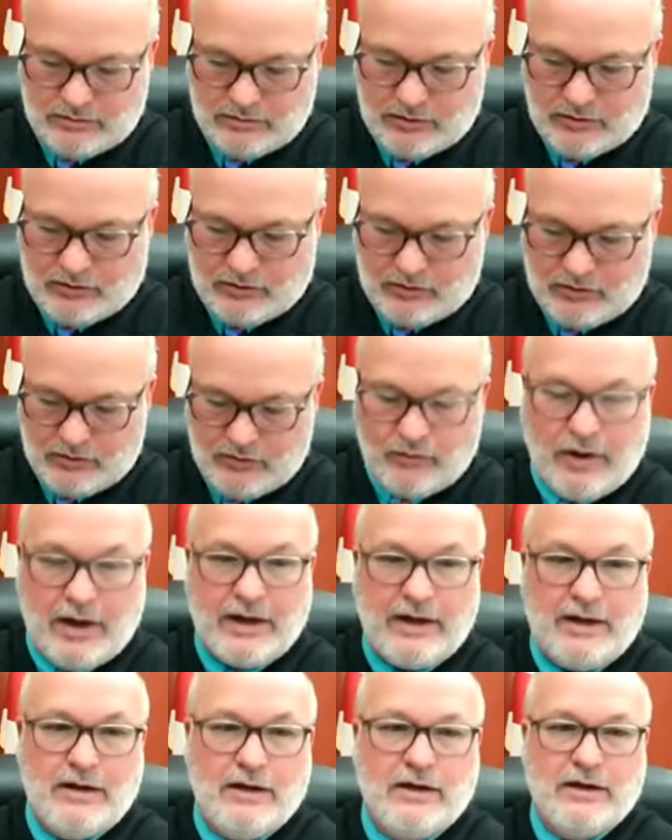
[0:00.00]
3rd,
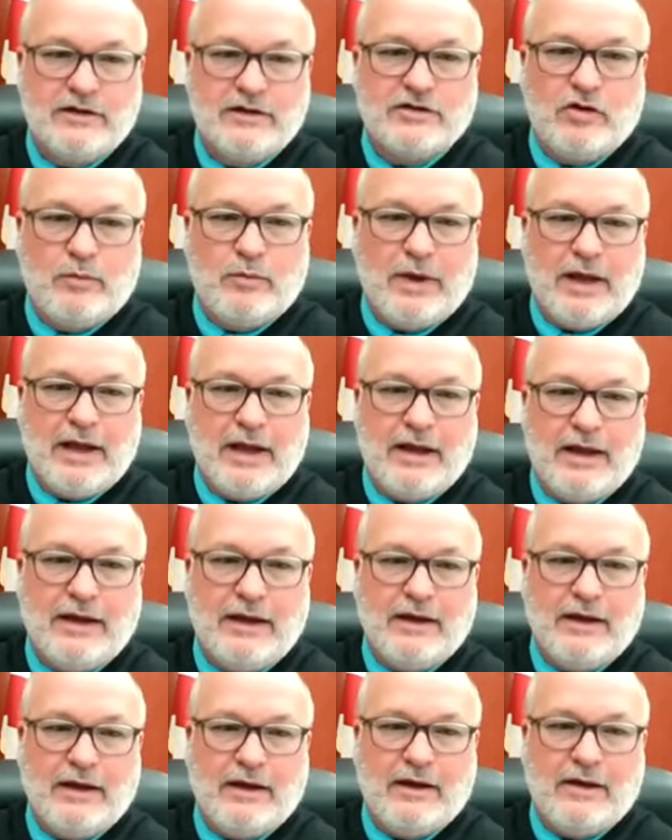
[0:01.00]
right? So
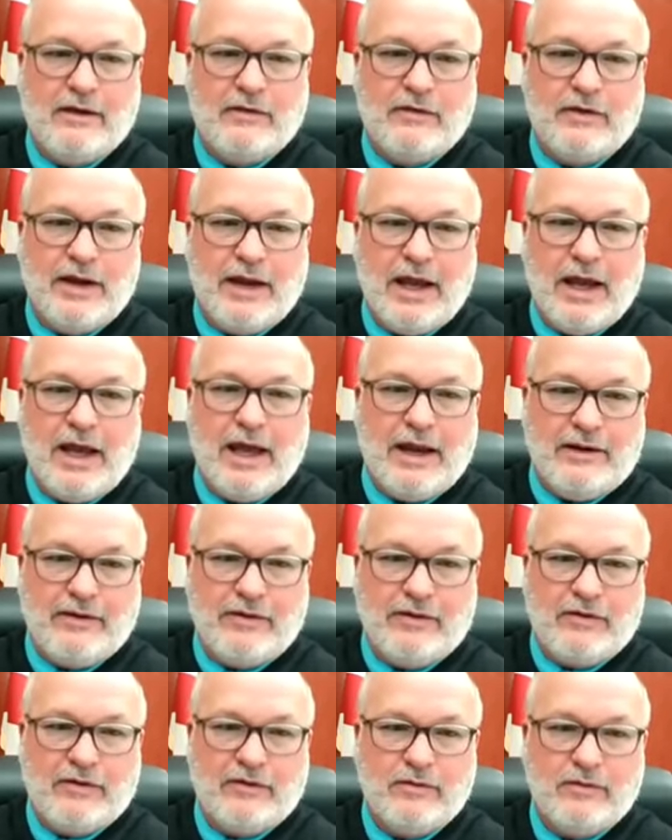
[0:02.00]
by the
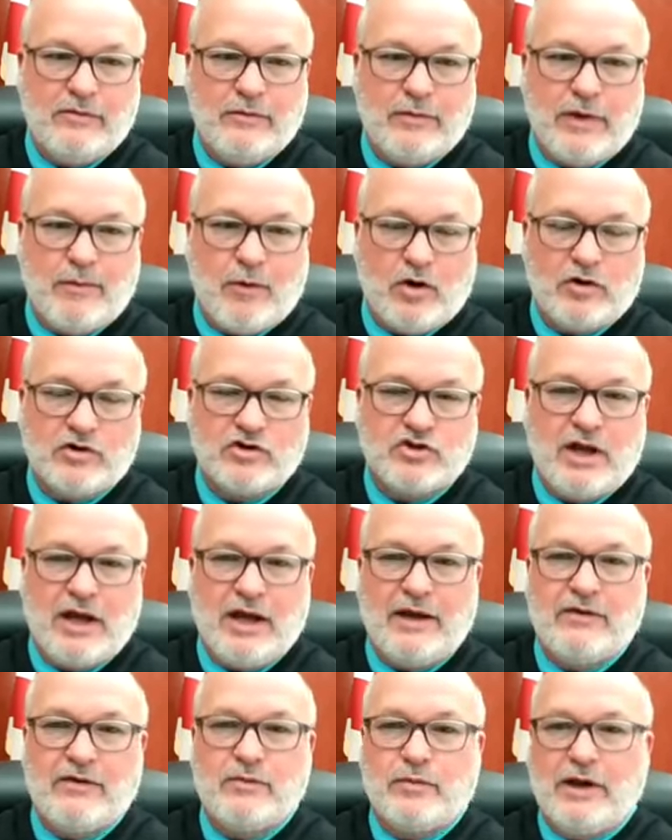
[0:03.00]
9th, by March
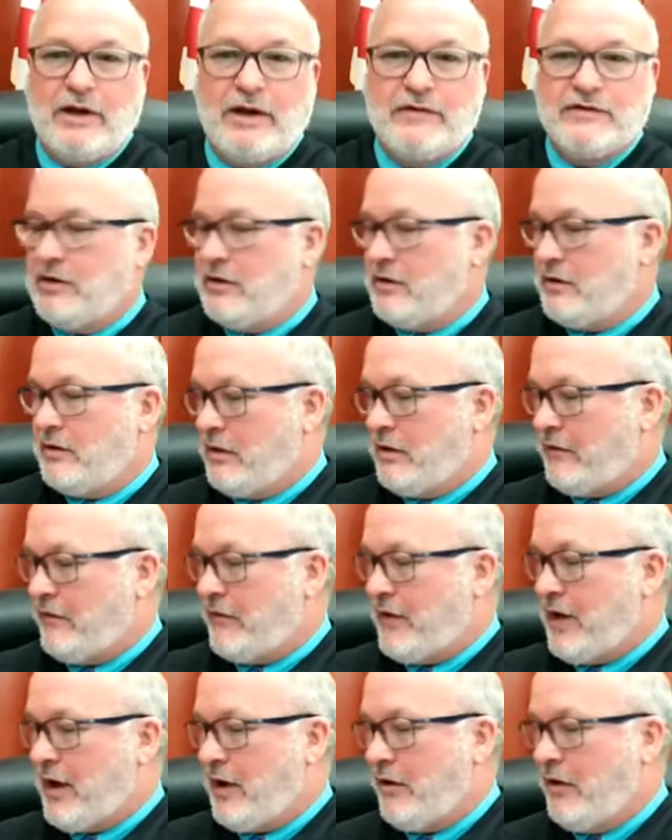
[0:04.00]
9th, the plaintiff's going to
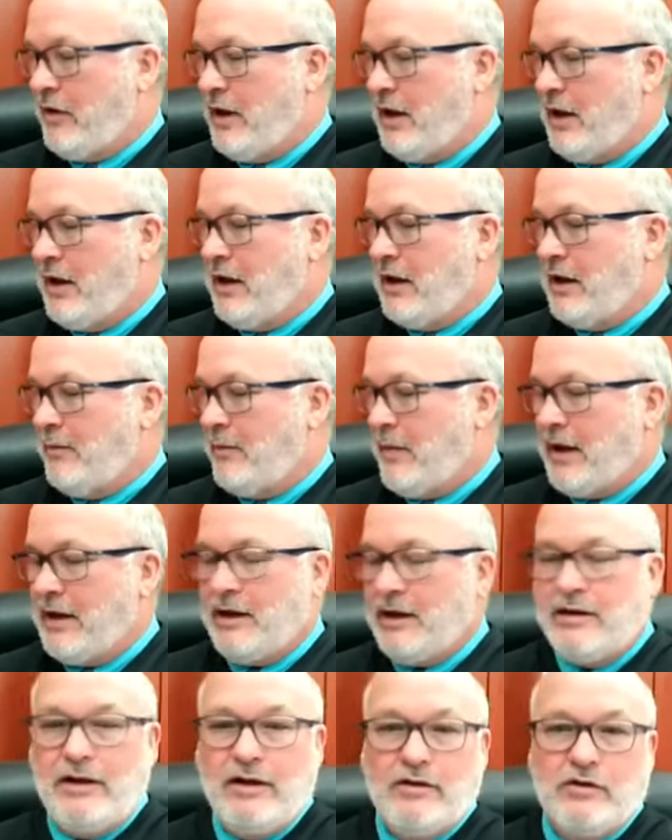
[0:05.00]
file an
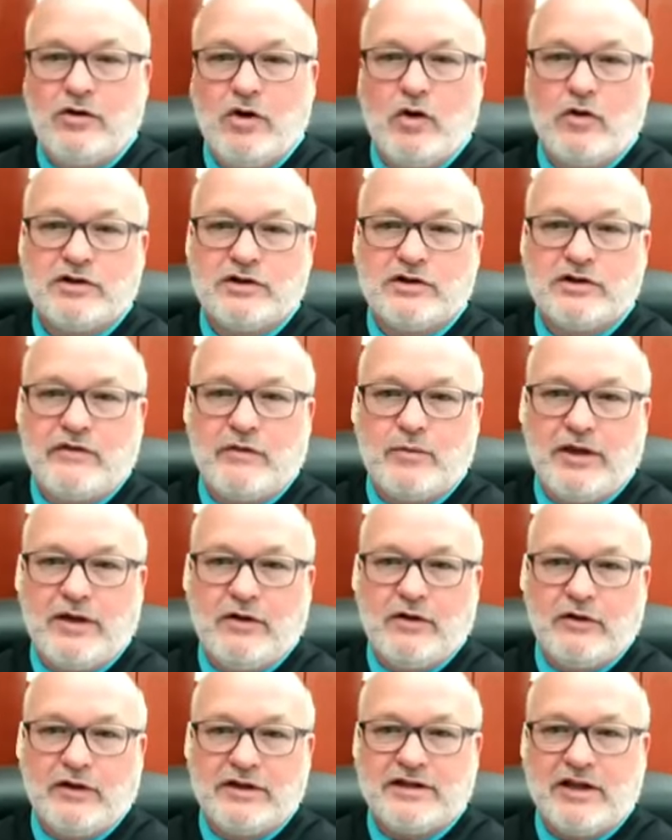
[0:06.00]
amended notice of
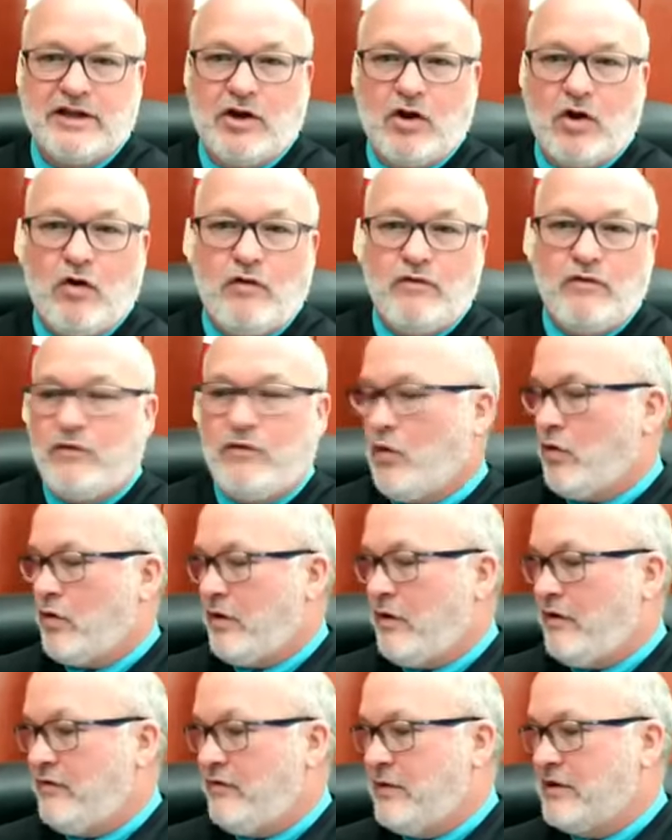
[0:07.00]
appeal listing all
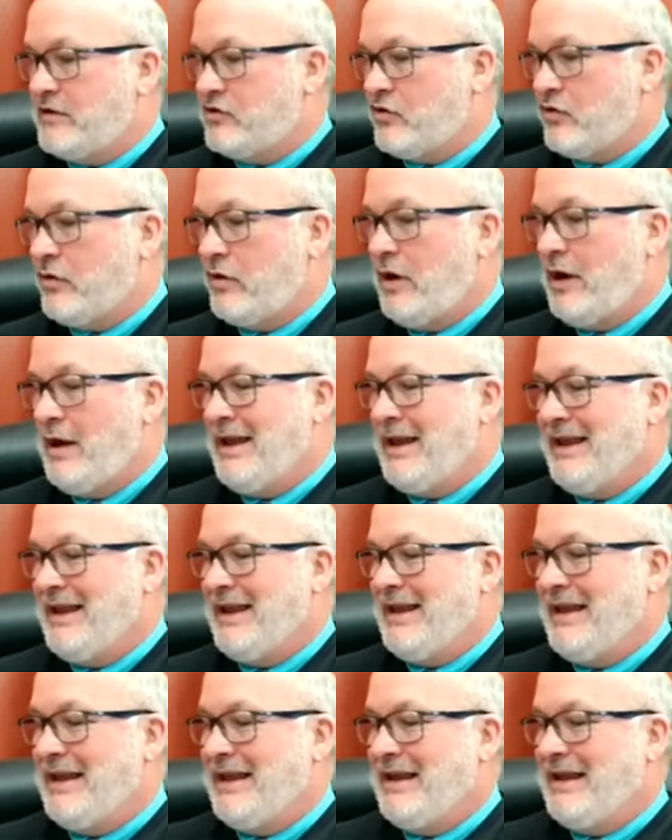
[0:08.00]
4 of Mr.
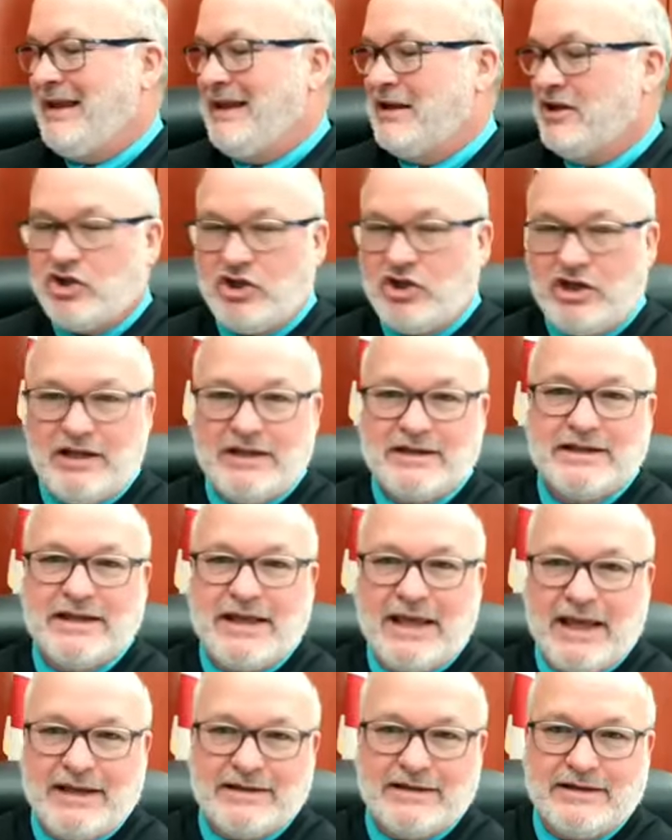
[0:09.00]
Sheets'
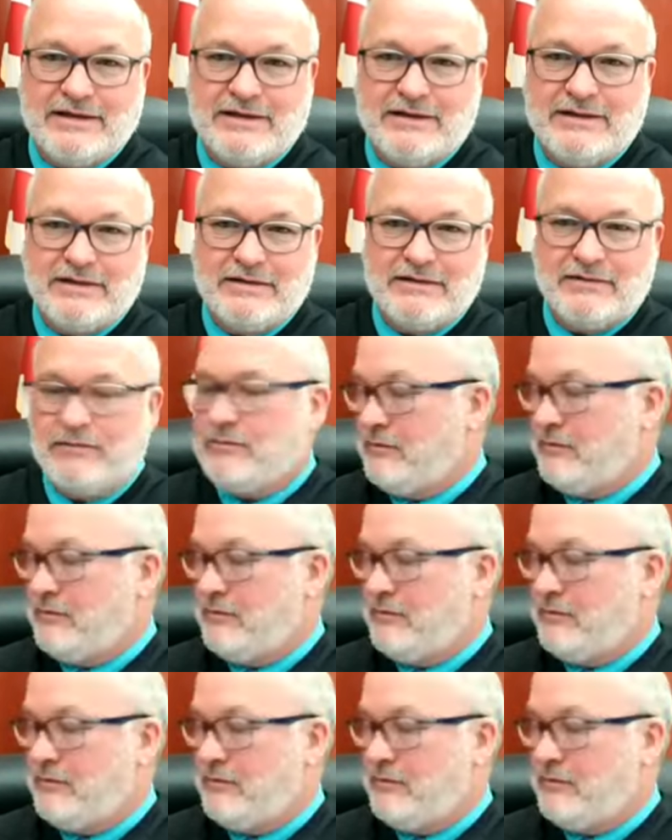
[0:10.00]
cases,